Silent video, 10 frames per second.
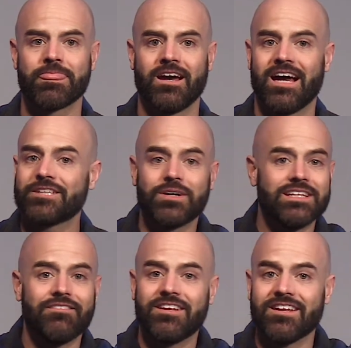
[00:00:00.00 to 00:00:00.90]
That's why
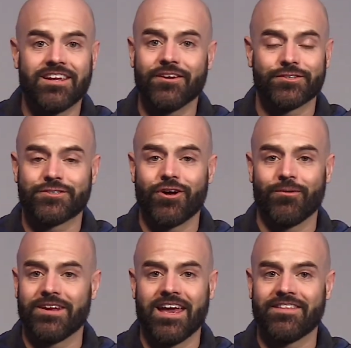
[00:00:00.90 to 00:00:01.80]
David didn't kill Saul
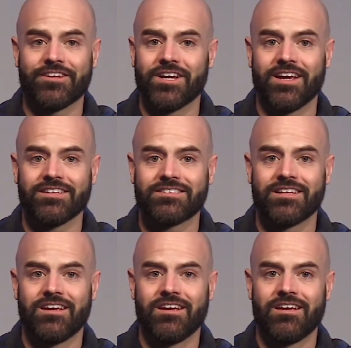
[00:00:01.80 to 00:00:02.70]
when he had the chance.
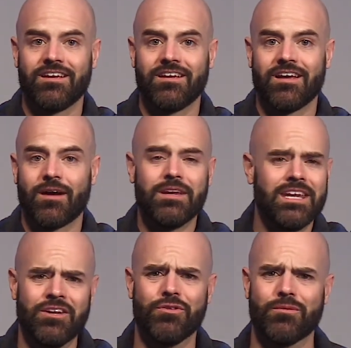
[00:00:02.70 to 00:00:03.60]
I mean, he
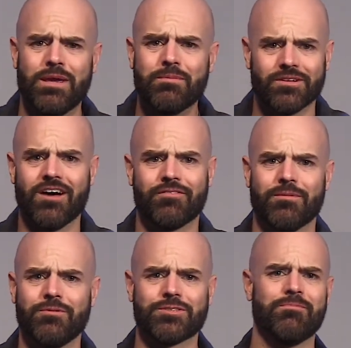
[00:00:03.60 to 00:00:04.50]
knew the people loved him.
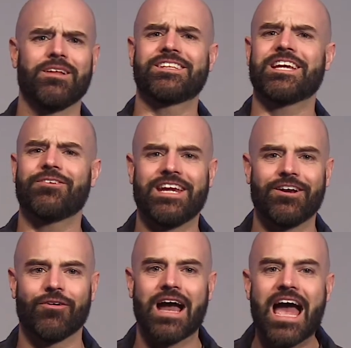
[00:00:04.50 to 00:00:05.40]
He was a military
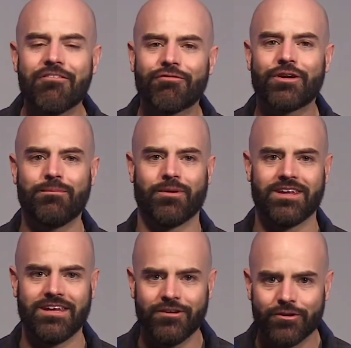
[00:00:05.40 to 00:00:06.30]
hero.
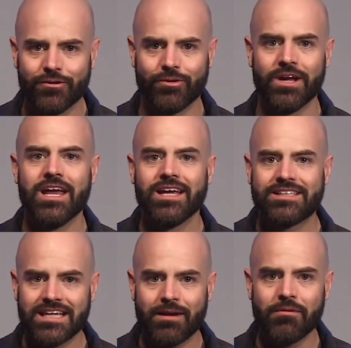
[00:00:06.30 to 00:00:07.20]
Everybody knew
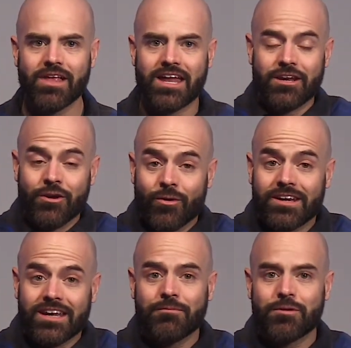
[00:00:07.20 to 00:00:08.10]
Samuel had
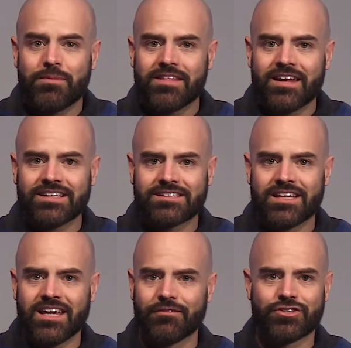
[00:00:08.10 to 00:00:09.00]
anointed him to be the next
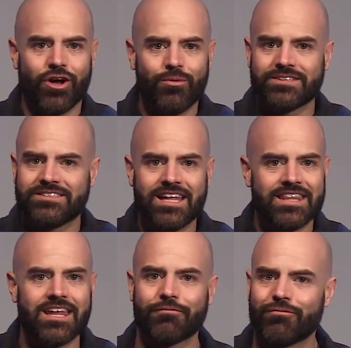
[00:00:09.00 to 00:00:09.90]
king. If Saul was dead,
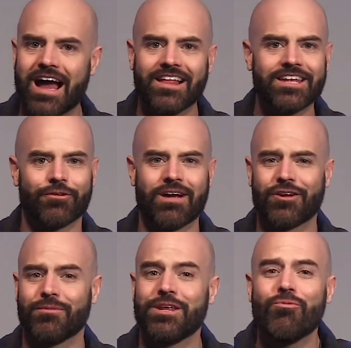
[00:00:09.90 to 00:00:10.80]
they'd have rallied around
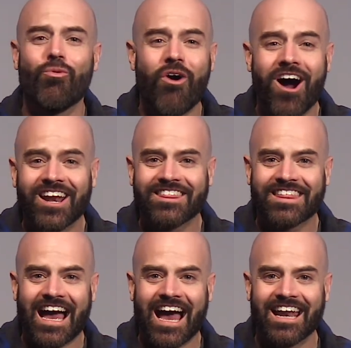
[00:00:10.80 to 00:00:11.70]
him, and he wanted
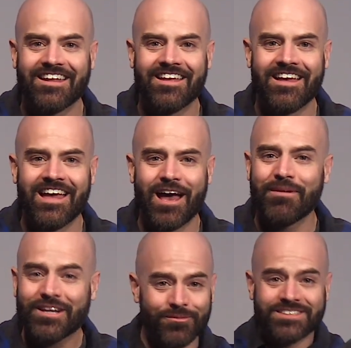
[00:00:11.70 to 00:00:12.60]
that.
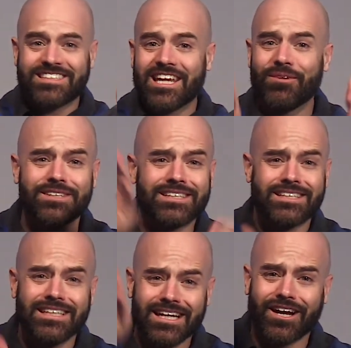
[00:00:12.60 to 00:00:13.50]
Make no mistake, he was
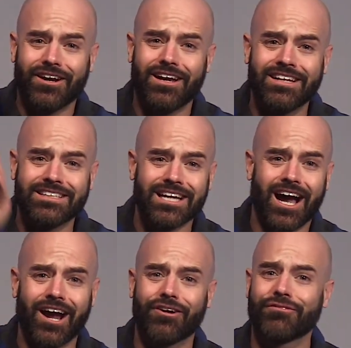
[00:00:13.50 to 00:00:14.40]
sick and
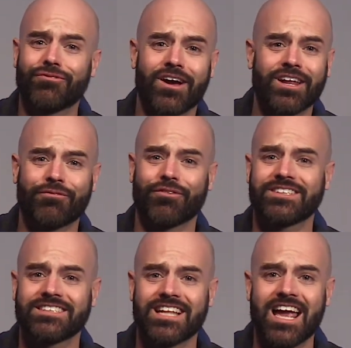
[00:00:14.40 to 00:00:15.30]
tired of running for
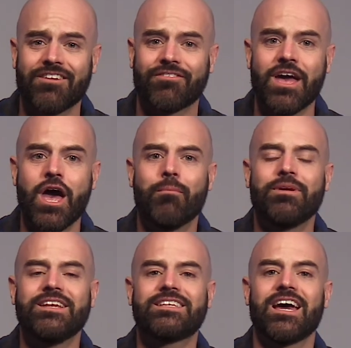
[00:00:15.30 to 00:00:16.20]
his life. But
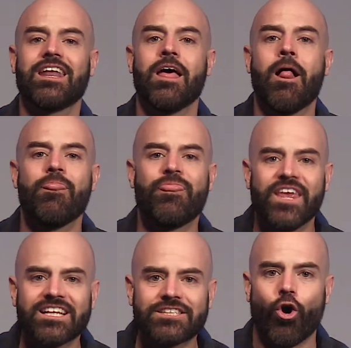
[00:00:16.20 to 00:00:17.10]
he said,
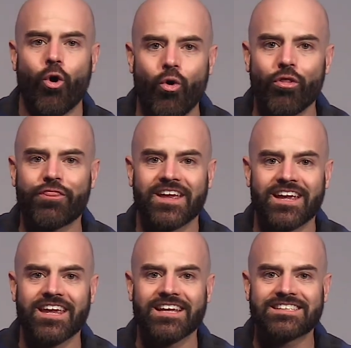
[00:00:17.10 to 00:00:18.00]
"This whole
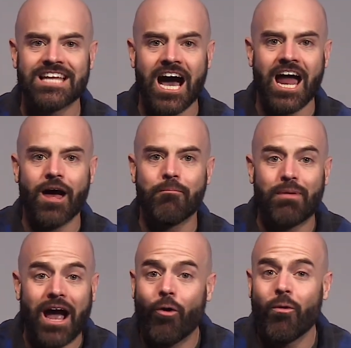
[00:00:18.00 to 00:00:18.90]
thing is not
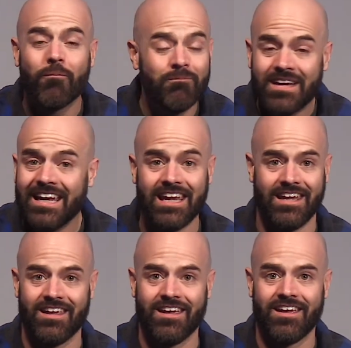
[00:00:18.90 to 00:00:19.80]
about me."
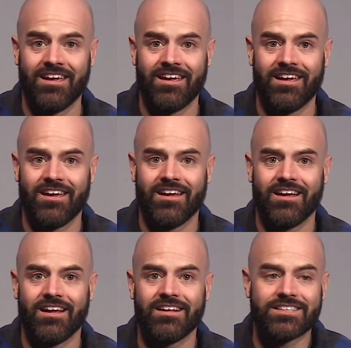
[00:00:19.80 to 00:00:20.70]

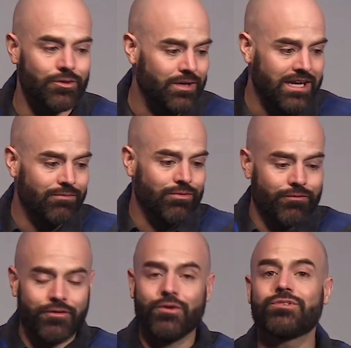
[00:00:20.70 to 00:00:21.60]
And so he
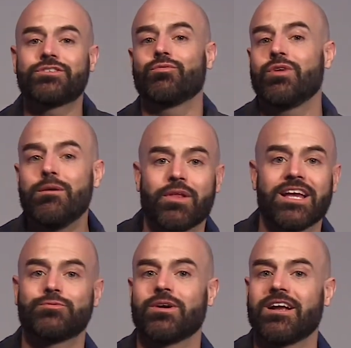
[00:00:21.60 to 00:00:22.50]
refused to
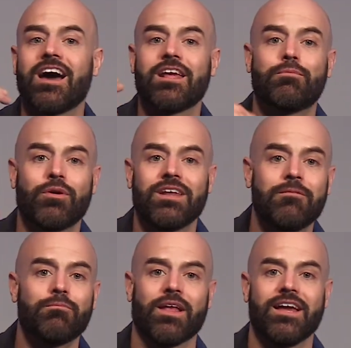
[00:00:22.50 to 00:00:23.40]
replace what God had put
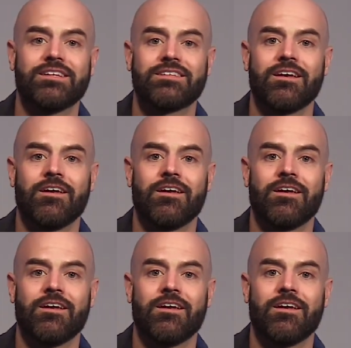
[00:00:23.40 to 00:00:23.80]
in place.